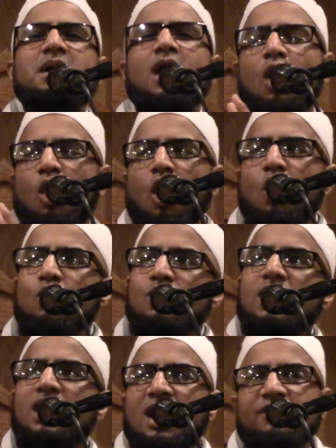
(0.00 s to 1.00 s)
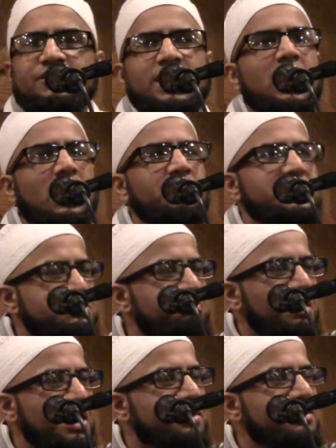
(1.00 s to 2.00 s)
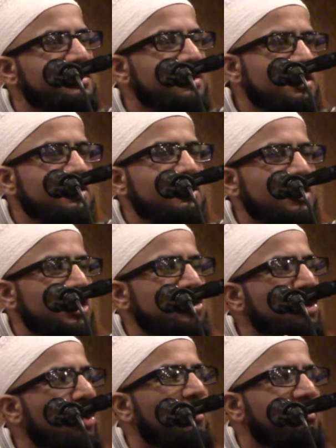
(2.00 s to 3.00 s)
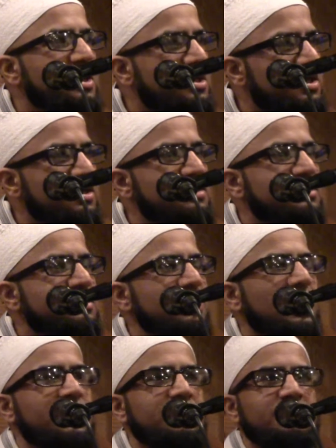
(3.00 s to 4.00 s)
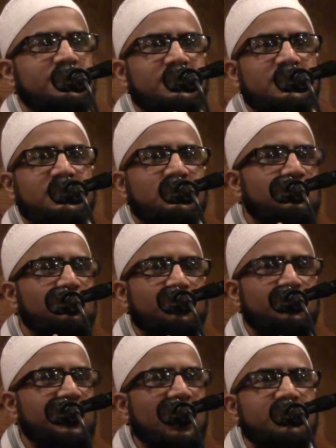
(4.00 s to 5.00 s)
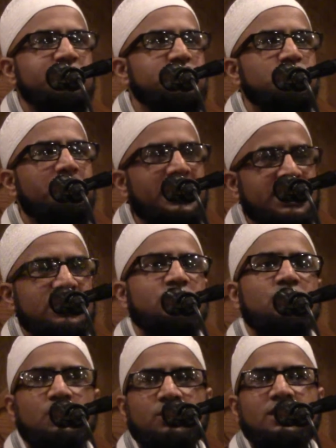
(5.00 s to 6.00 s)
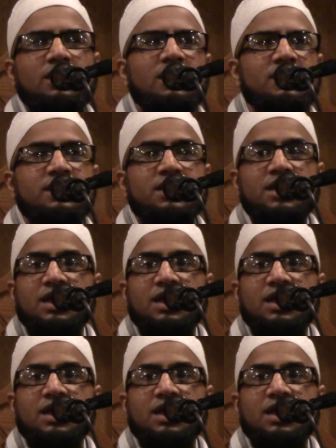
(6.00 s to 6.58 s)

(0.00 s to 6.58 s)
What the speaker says: My whole life now I will spend in your obedience and without disobeying you, Allah.